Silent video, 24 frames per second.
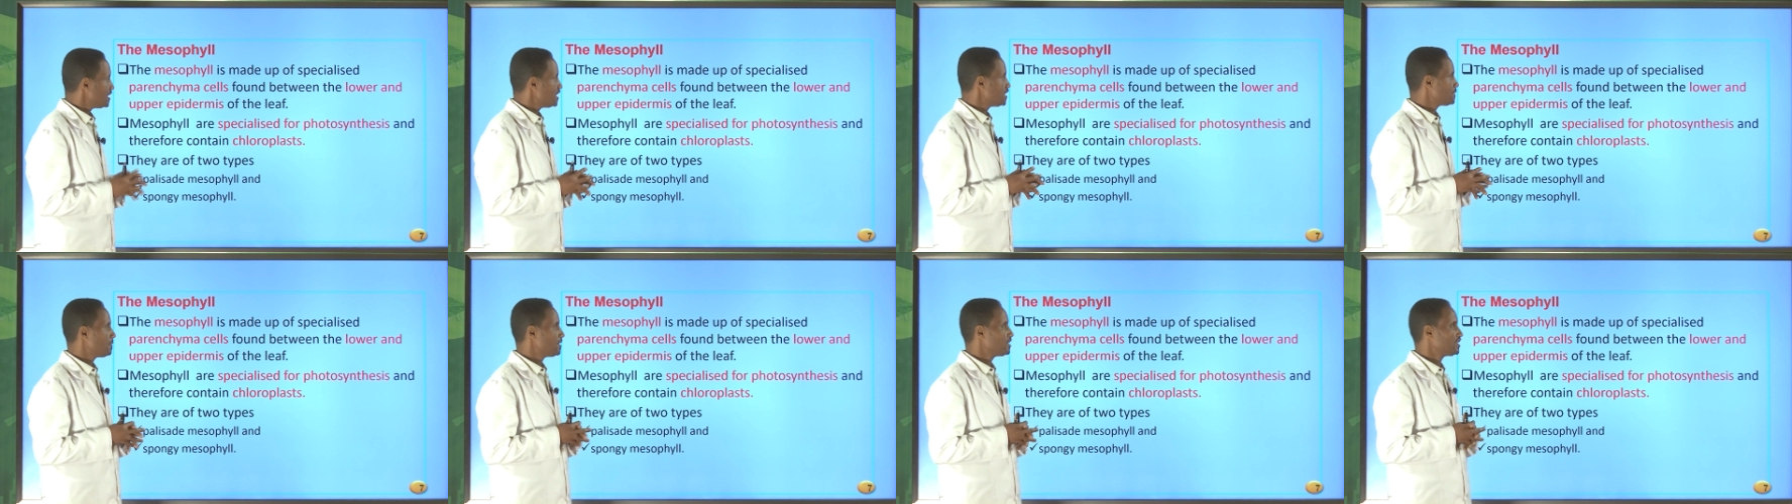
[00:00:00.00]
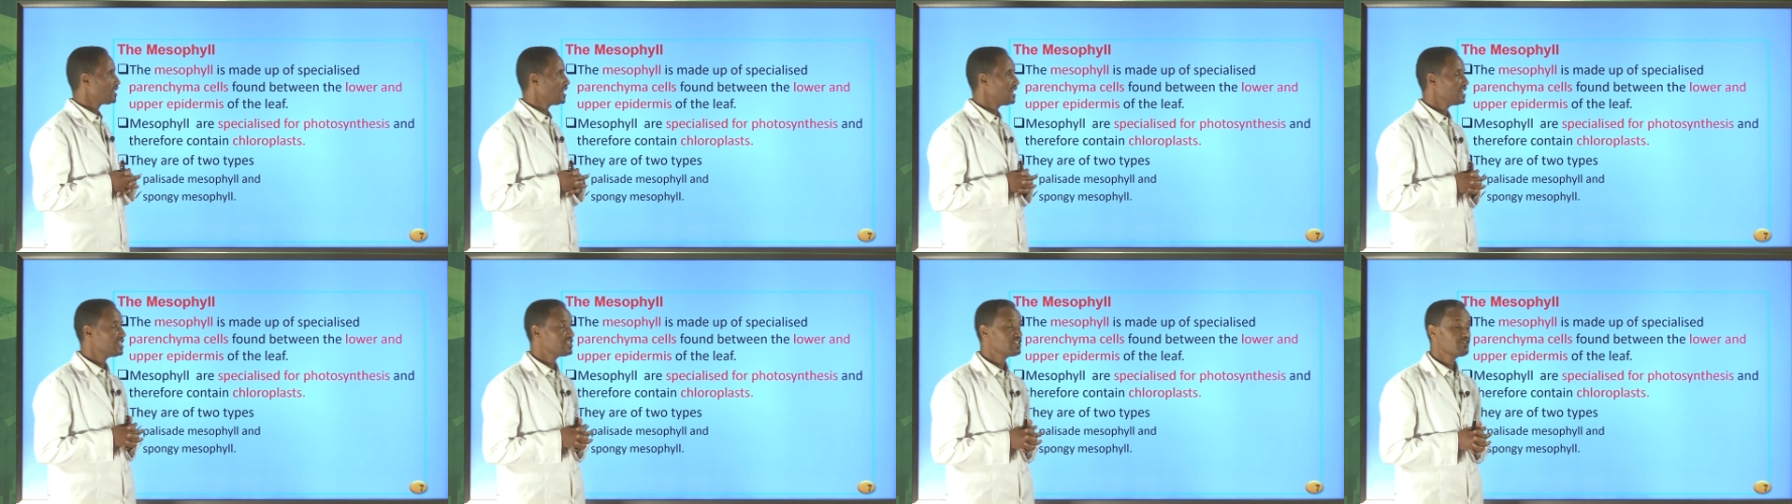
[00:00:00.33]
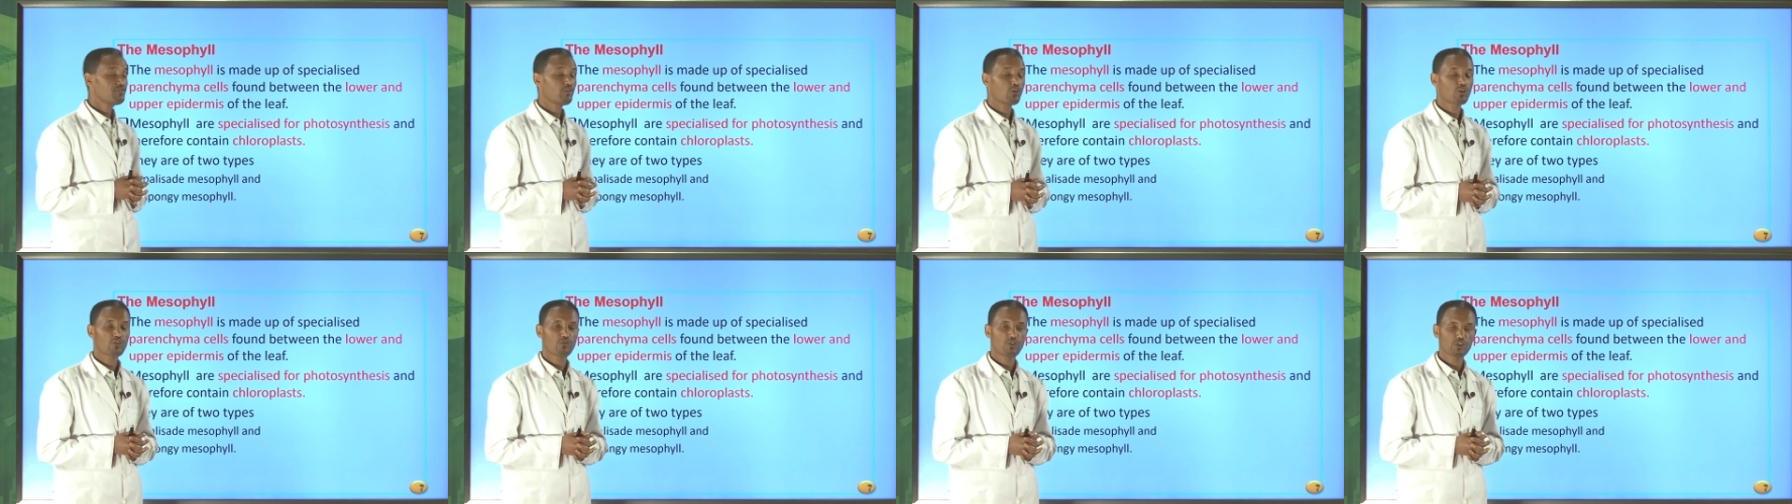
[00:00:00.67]
specialized
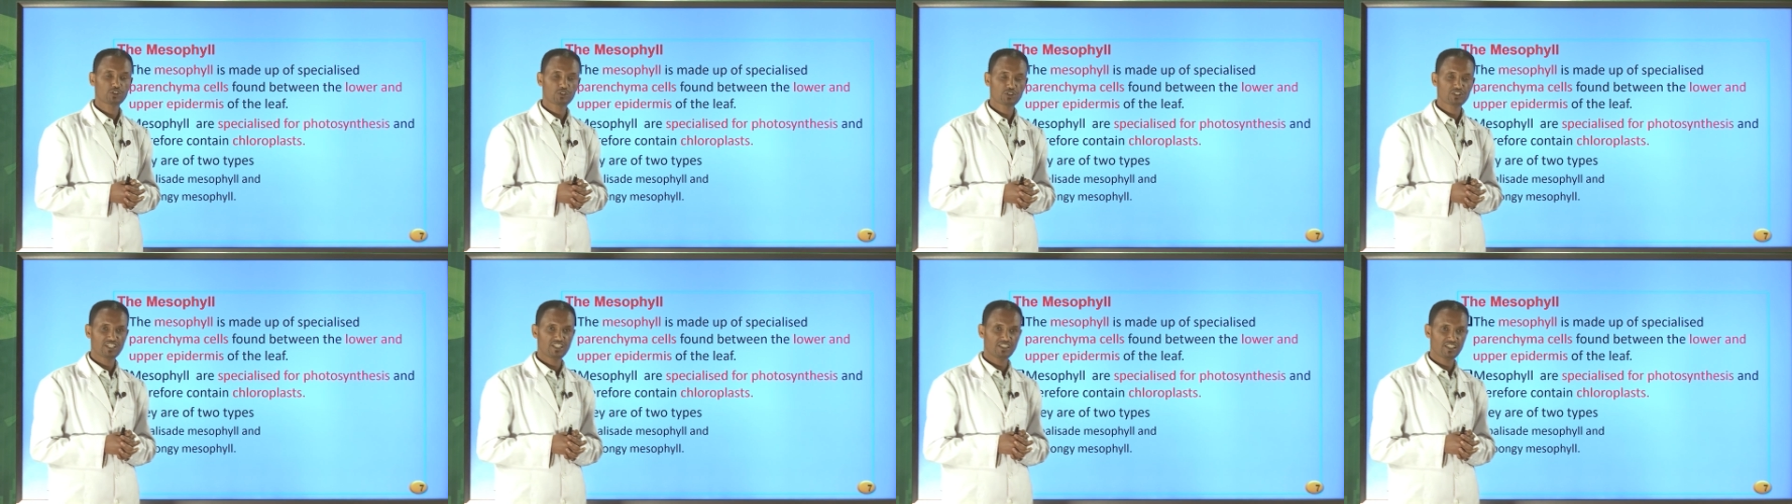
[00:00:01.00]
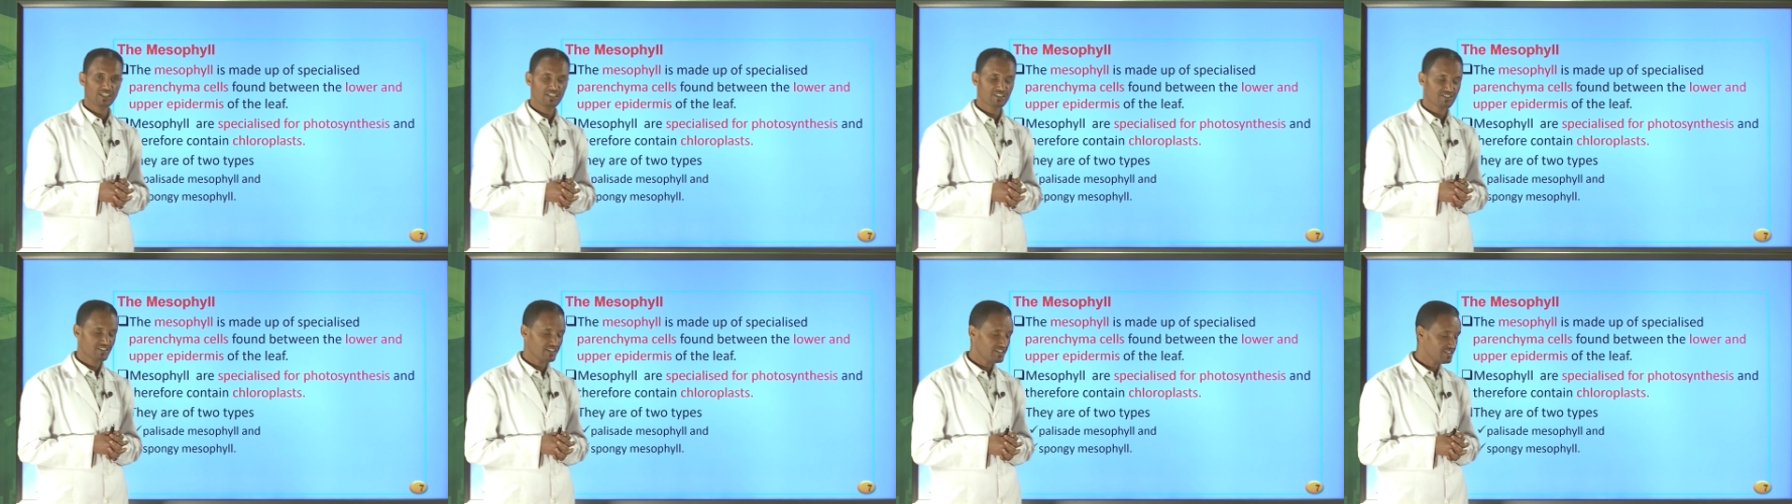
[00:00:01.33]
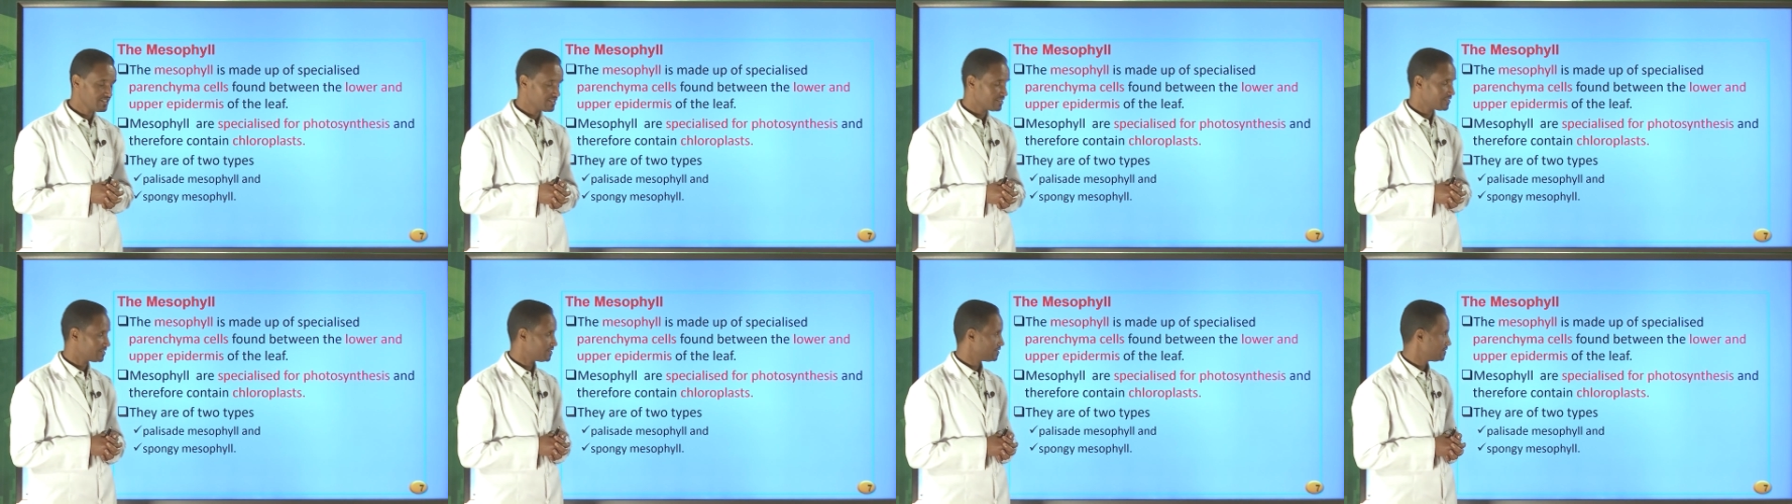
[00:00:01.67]
for
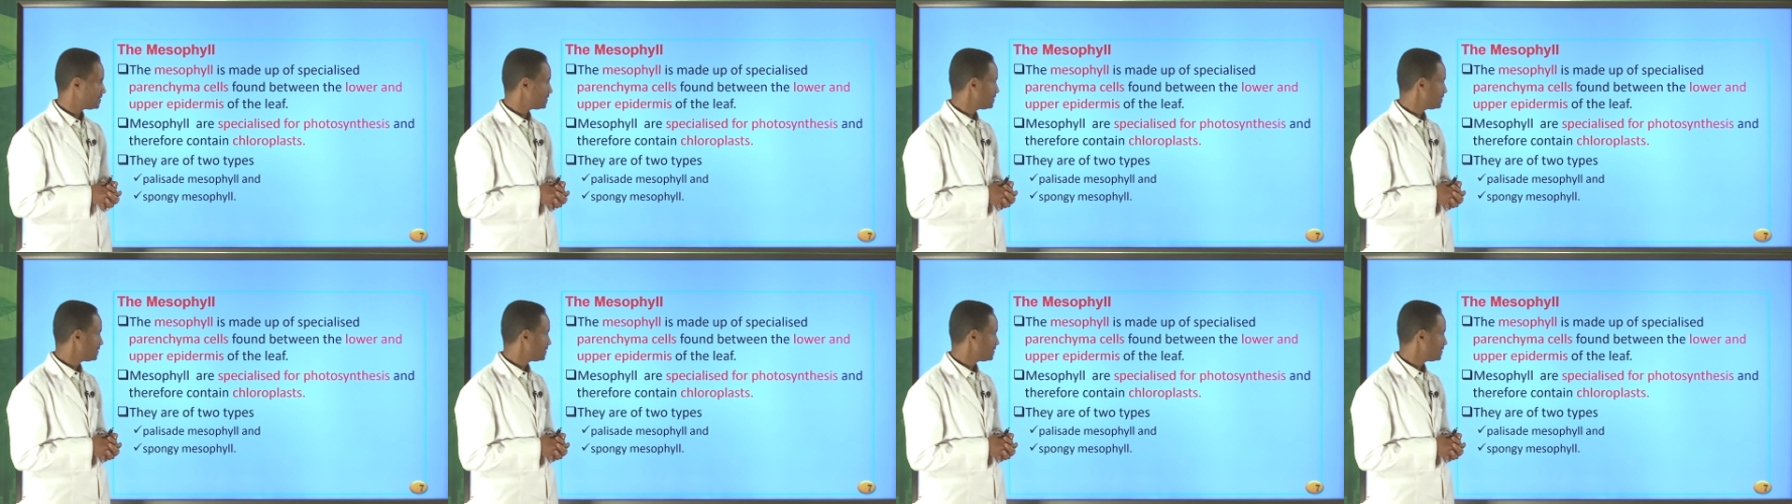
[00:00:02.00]
photosynthesis